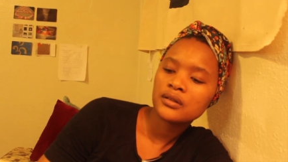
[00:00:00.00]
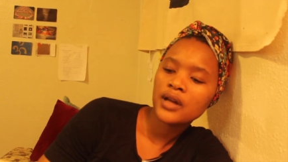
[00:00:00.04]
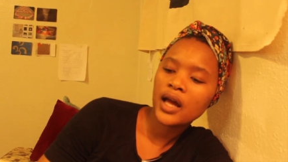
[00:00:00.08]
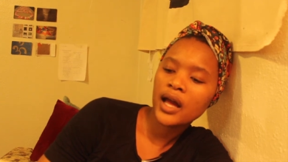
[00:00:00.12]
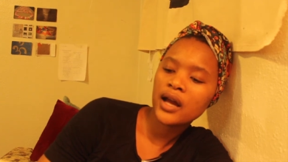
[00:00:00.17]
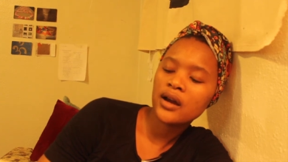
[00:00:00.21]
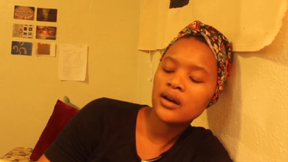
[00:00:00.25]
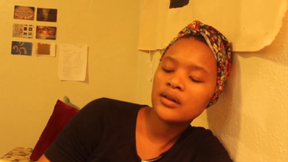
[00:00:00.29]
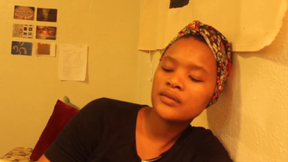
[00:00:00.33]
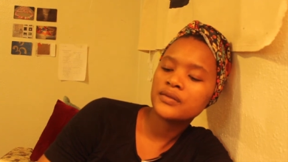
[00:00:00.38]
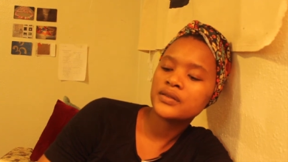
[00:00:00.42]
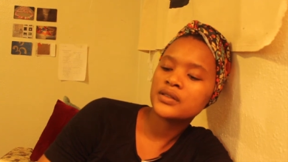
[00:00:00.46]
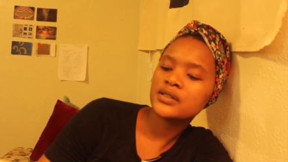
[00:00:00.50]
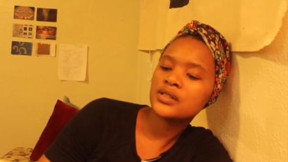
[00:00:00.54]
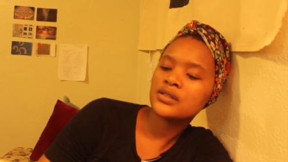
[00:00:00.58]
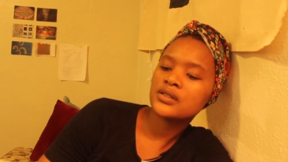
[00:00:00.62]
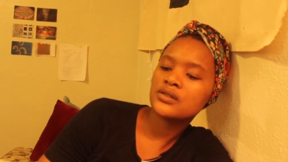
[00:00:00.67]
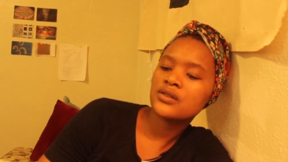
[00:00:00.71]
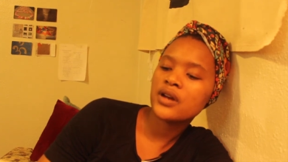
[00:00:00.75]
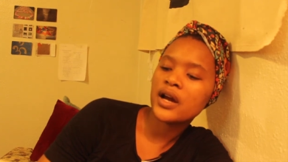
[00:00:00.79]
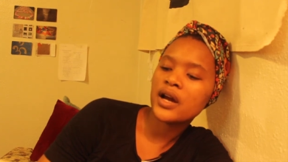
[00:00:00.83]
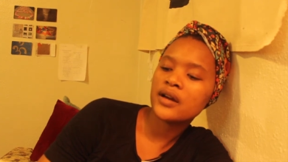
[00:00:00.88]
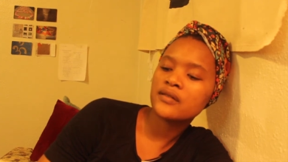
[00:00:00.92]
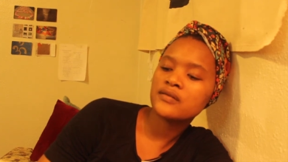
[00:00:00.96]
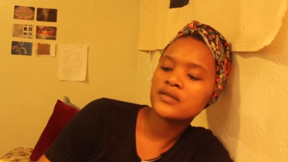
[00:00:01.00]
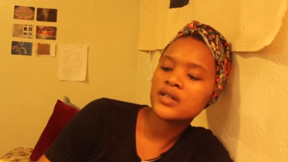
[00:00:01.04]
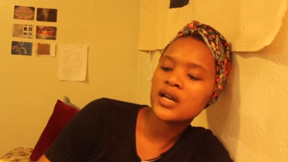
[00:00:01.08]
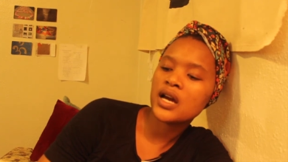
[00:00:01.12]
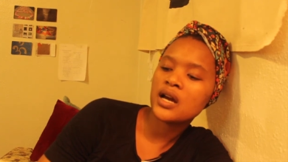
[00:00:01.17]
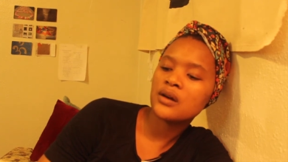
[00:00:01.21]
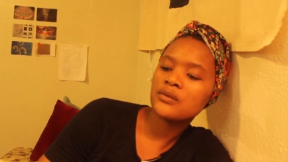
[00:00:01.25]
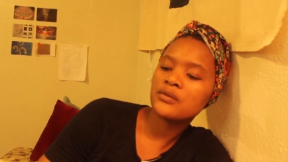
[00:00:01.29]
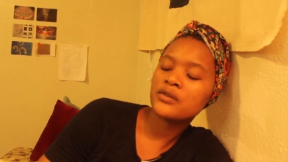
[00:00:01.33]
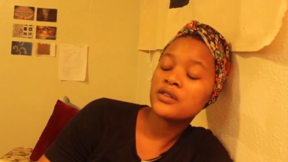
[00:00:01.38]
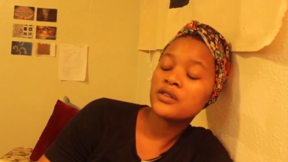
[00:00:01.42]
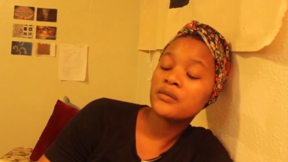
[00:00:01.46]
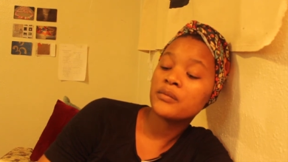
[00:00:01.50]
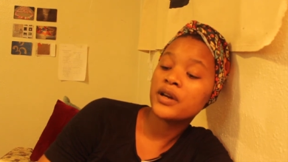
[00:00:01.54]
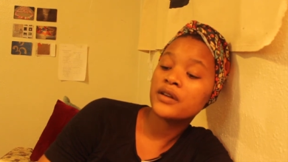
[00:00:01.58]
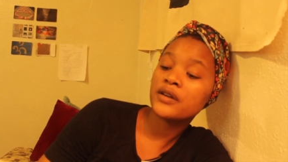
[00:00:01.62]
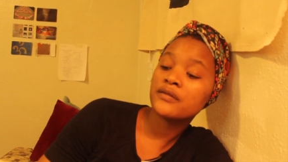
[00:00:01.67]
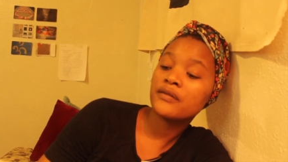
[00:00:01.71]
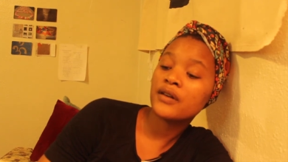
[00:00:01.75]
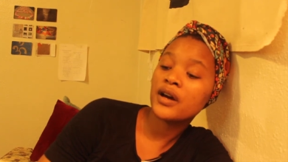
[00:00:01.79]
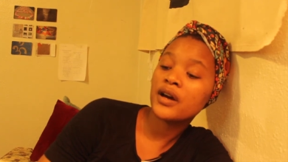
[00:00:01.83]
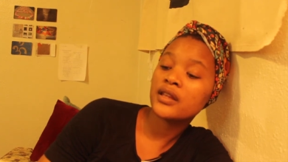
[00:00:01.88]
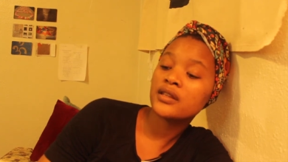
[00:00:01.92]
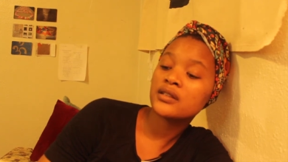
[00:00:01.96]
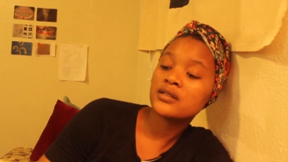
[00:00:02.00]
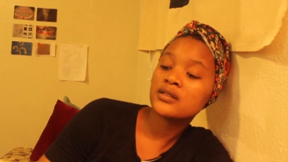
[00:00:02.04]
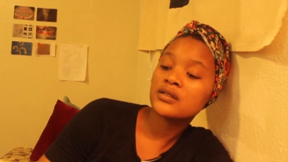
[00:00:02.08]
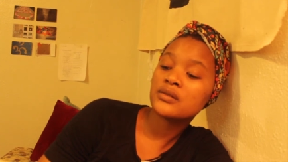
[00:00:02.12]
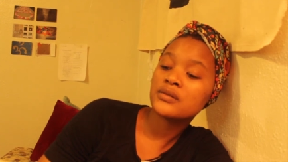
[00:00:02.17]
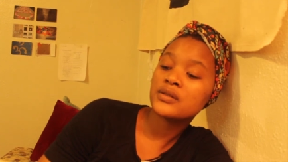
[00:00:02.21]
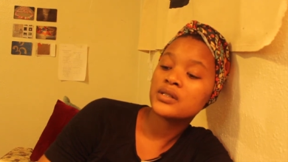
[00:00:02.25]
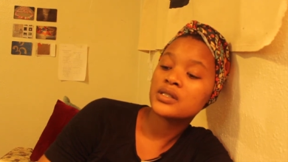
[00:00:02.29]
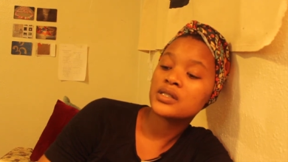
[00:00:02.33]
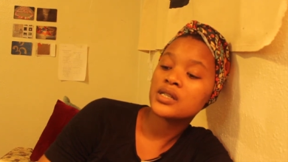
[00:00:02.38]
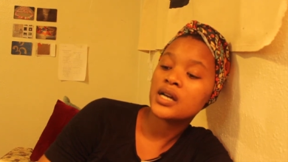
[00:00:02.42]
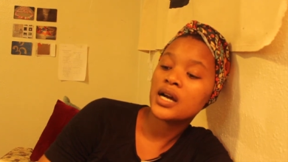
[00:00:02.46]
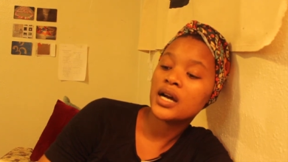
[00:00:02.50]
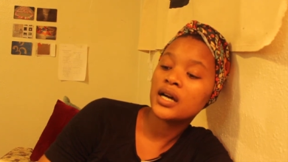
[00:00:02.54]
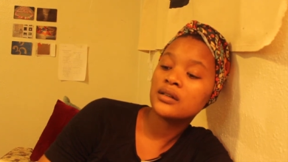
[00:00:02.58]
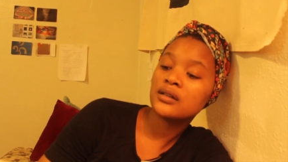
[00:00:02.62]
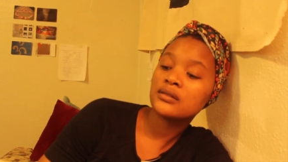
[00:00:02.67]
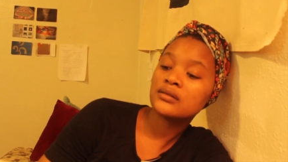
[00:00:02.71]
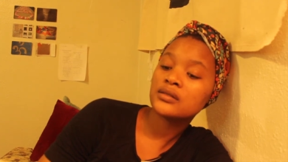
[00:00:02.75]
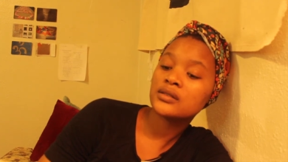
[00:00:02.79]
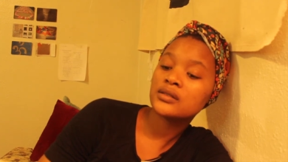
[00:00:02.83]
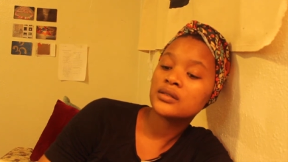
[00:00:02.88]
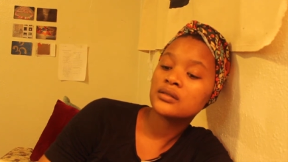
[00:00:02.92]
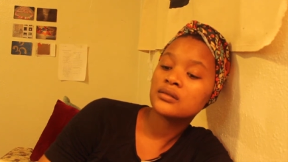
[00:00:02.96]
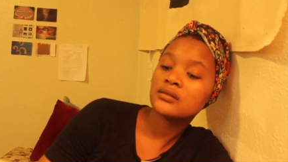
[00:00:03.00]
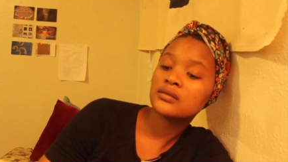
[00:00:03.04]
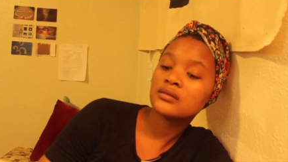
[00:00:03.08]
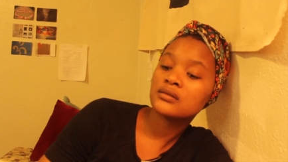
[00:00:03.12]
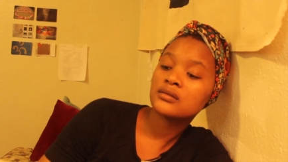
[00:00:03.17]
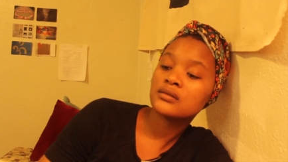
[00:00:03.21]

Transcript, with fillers: I offered to drive down with my father to his house